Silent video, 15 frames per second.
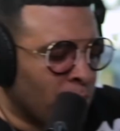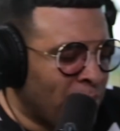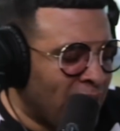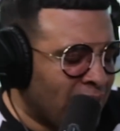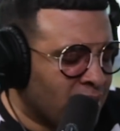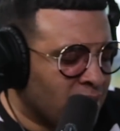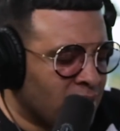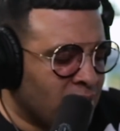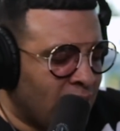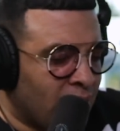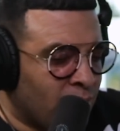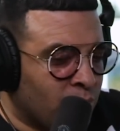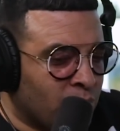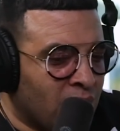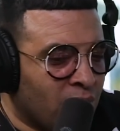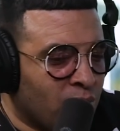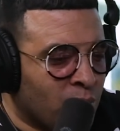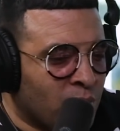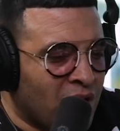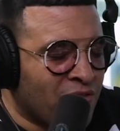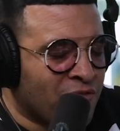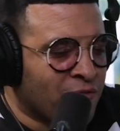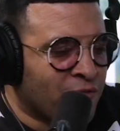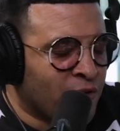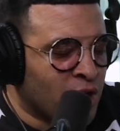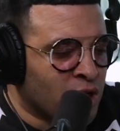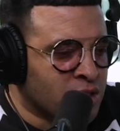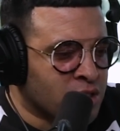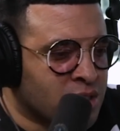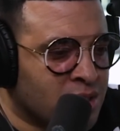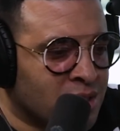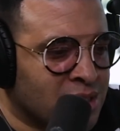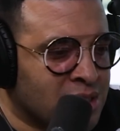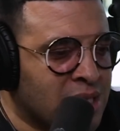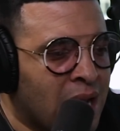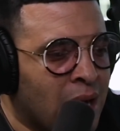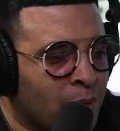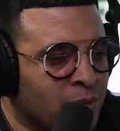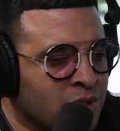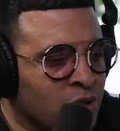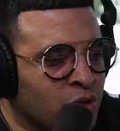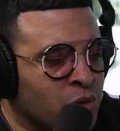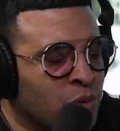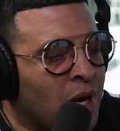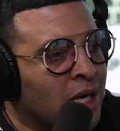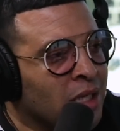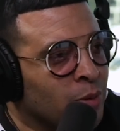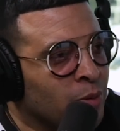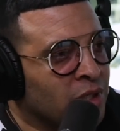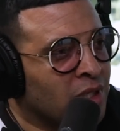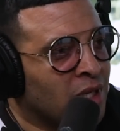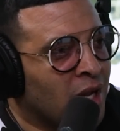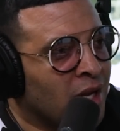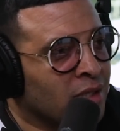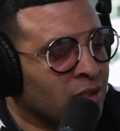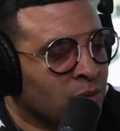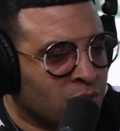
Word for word: back in the day when I when I first decided I was going to do Hollywood Unlocked,